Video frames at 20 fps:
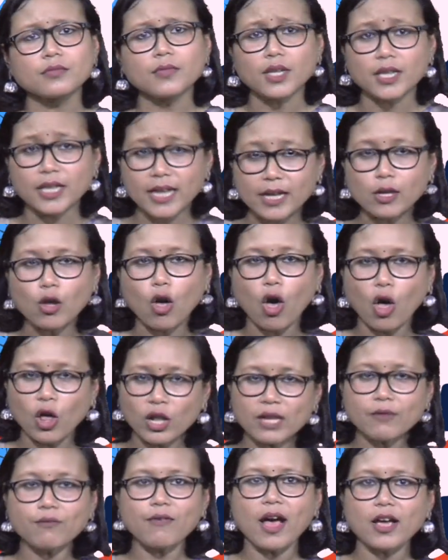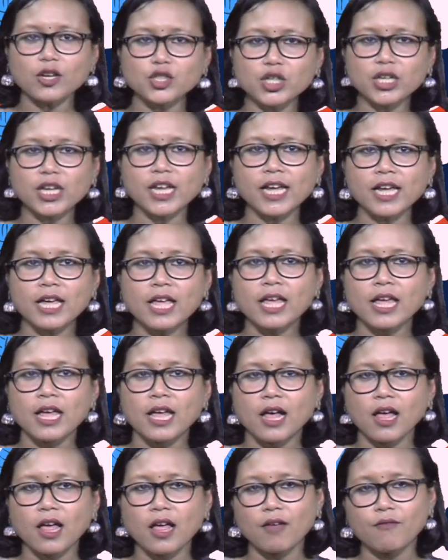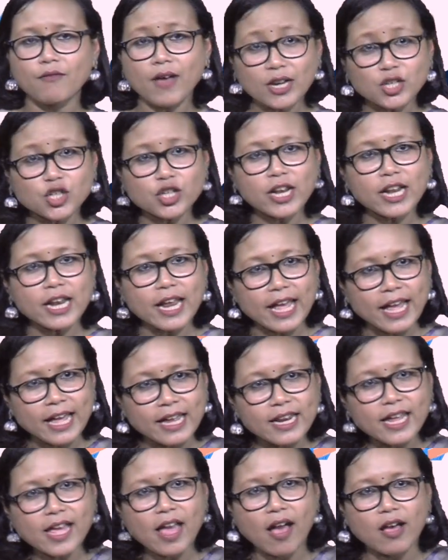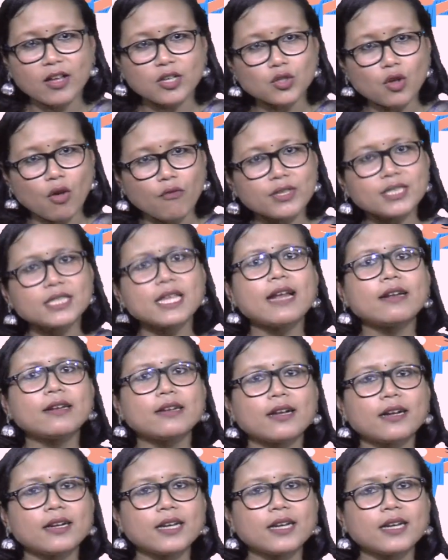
Then all the functional areas of a center,